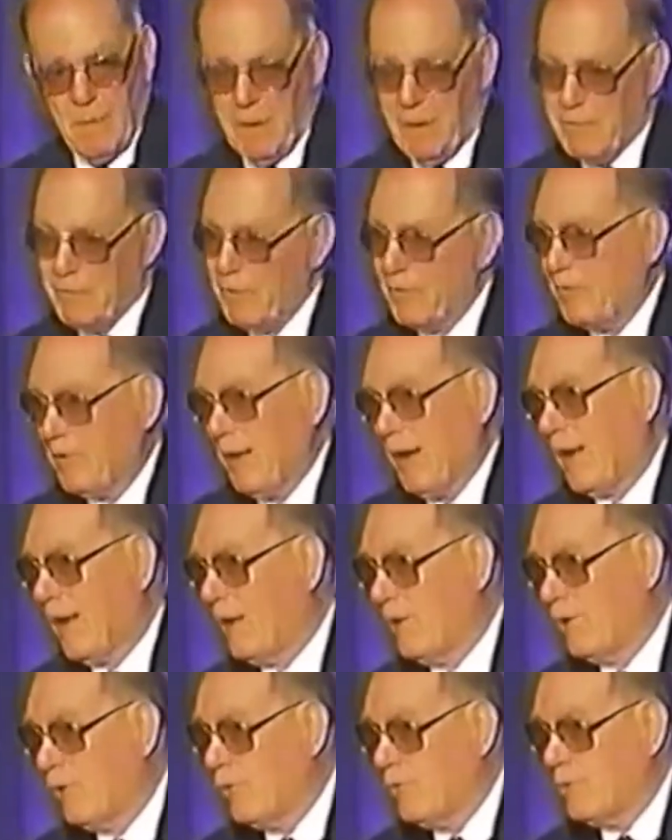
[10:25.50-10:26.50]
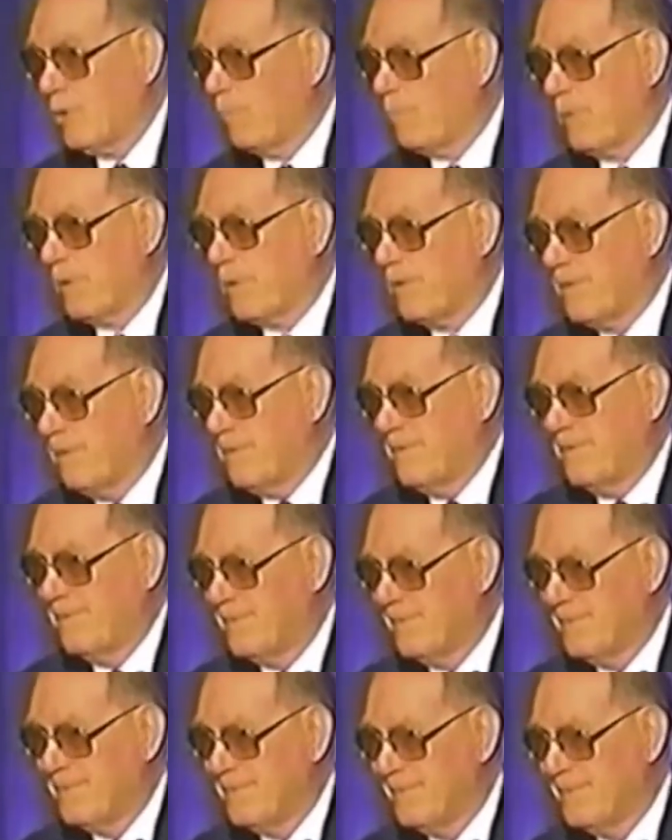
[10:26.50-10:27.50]
I just said, I got to do something.
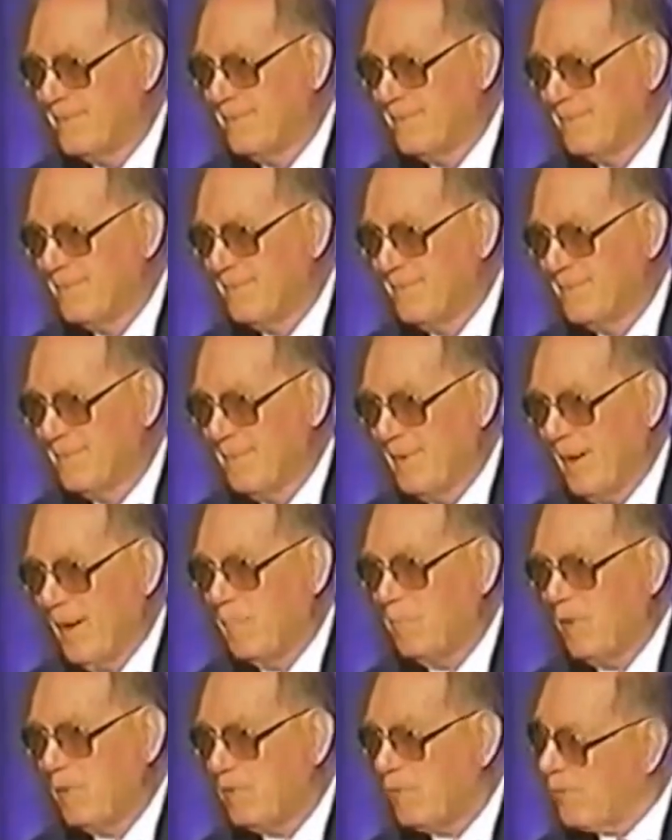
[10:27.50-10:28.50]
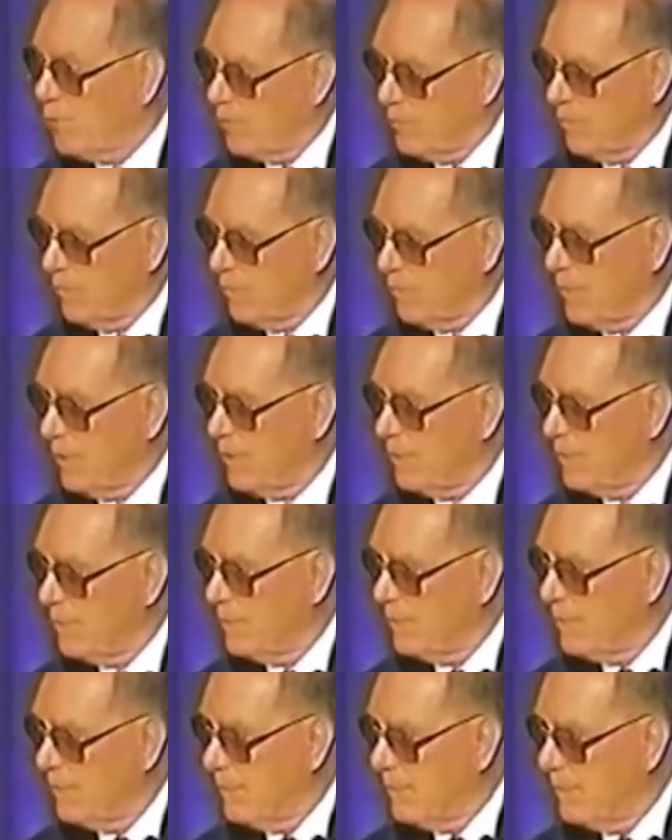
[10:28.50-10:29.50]
I must do something.
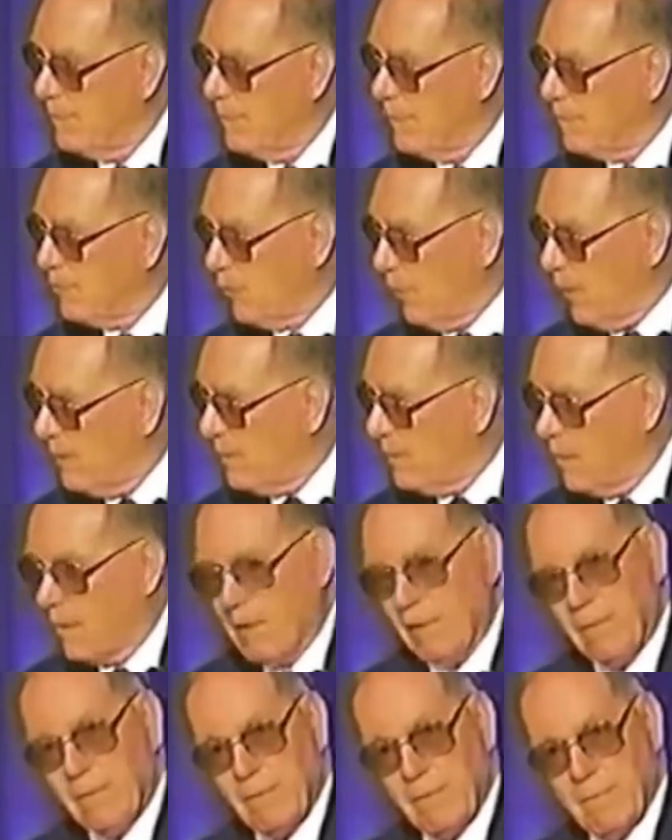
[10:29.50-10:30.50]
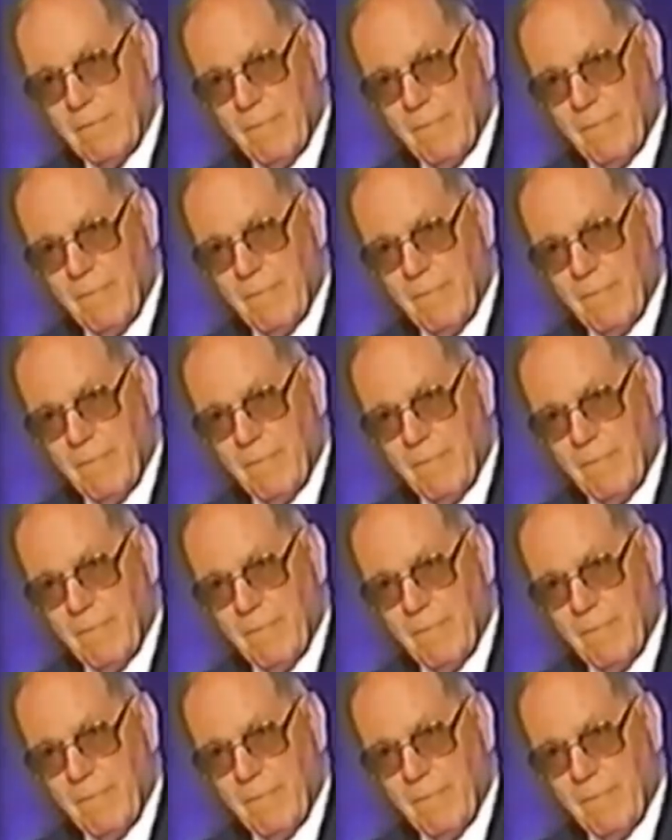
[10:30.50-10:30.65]
So I did it.